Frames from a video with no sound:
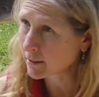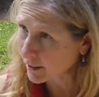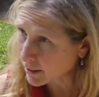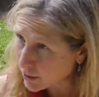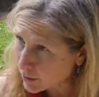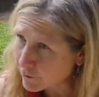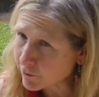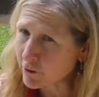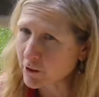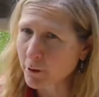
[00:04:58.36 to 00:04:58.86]

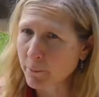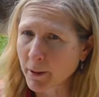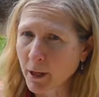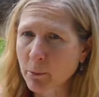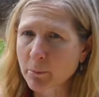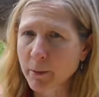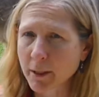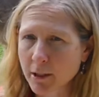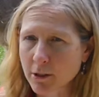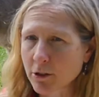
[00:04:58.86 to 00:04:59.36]
careful
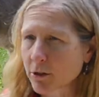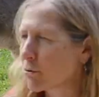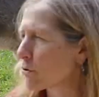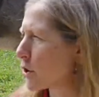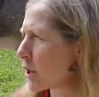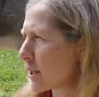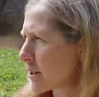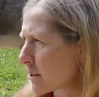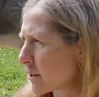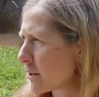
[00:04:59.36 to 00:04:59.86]
about being too
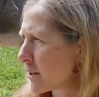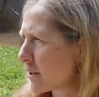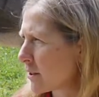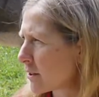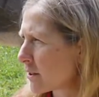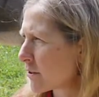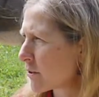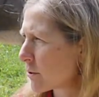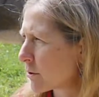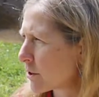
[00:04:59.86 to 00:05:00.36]
gentle
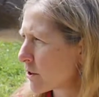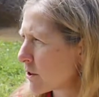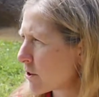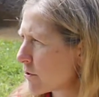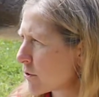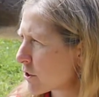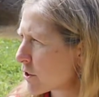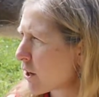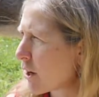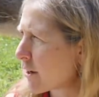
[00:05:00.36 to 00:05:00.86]
or too
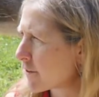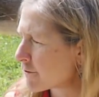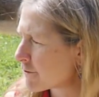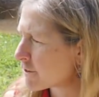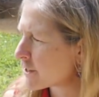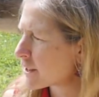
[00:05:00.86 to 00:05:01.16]
soft.